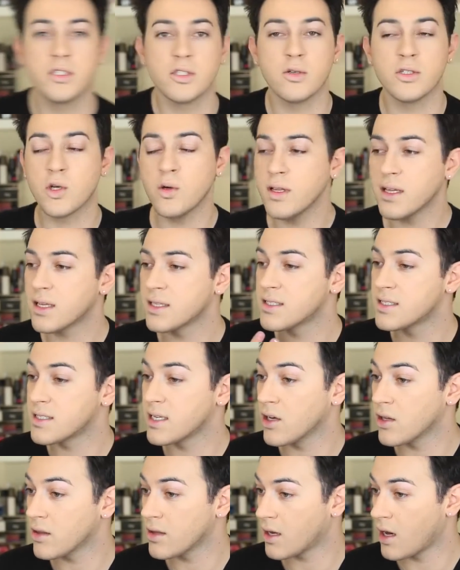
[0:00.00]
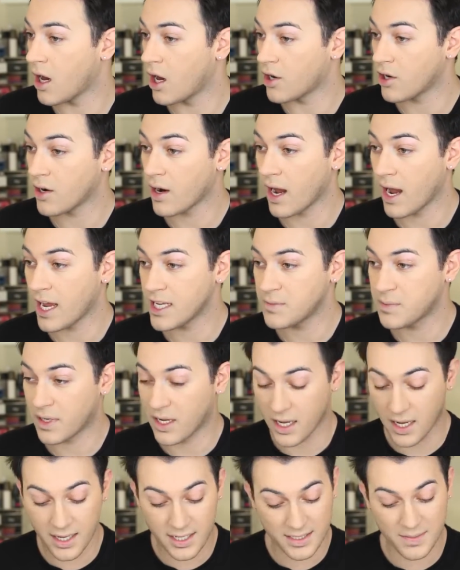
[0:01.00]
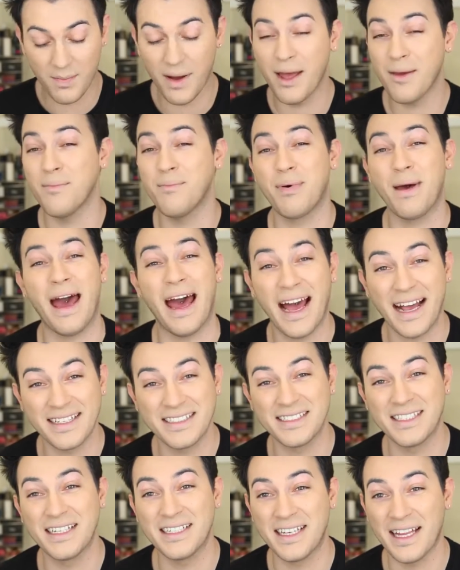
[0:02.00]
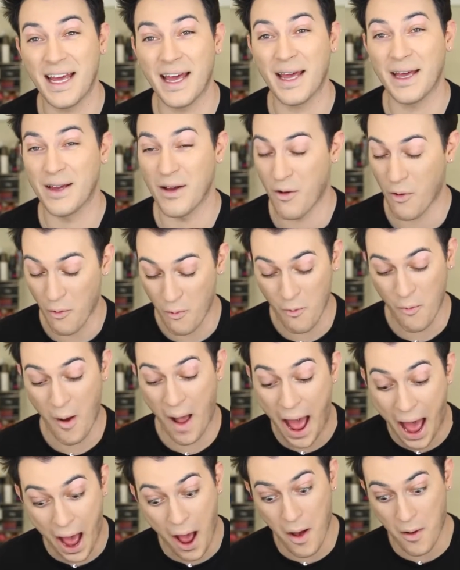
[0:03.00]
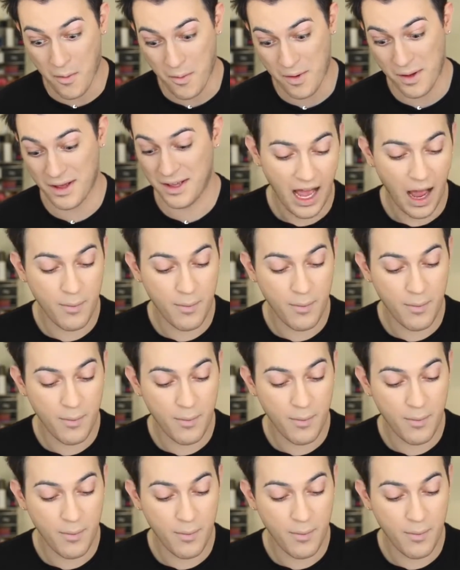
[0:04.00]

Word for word: Cool, so let's go ahead and conceal the under eyes because my bag's today. Wow.